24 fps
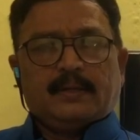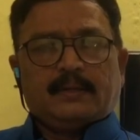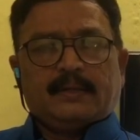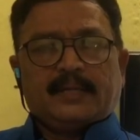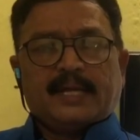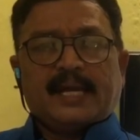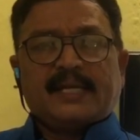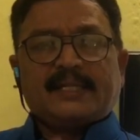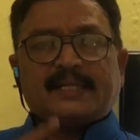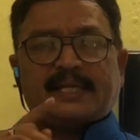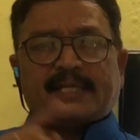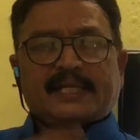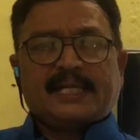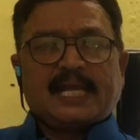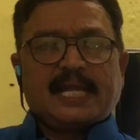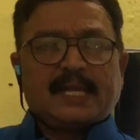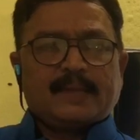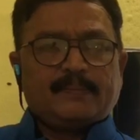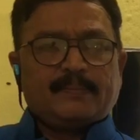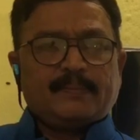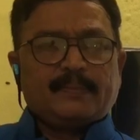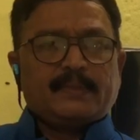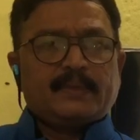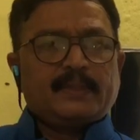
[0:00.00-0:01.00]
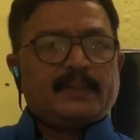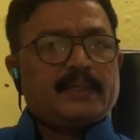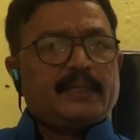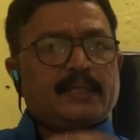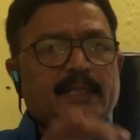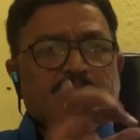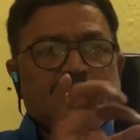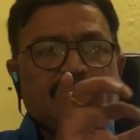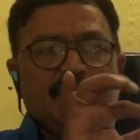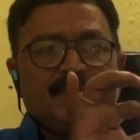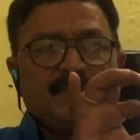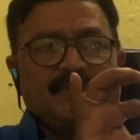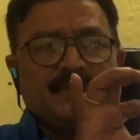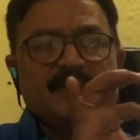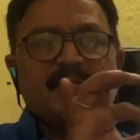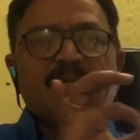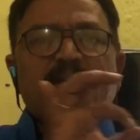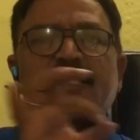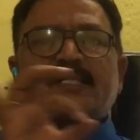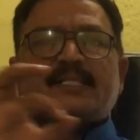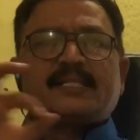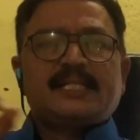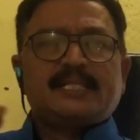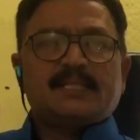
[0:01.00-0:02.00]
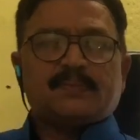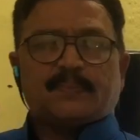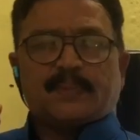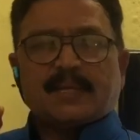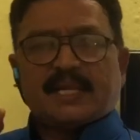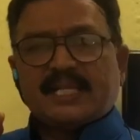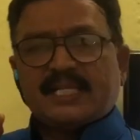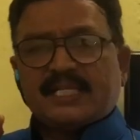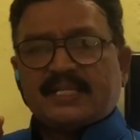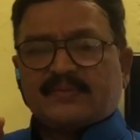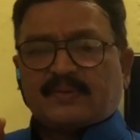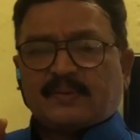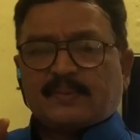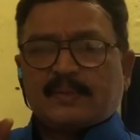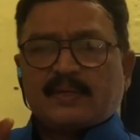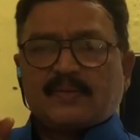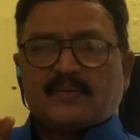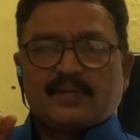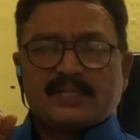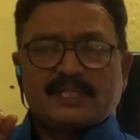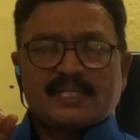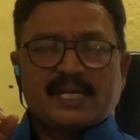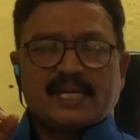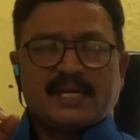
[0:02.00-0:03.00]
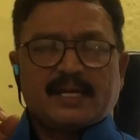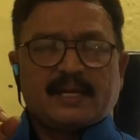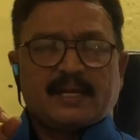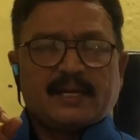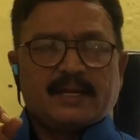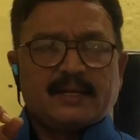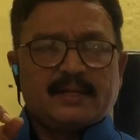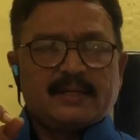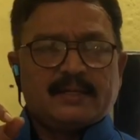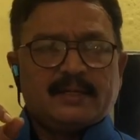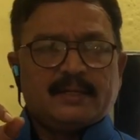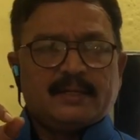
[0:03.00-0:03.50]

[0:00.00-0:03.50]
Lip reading: At that time, he withdraws his penis from the vagina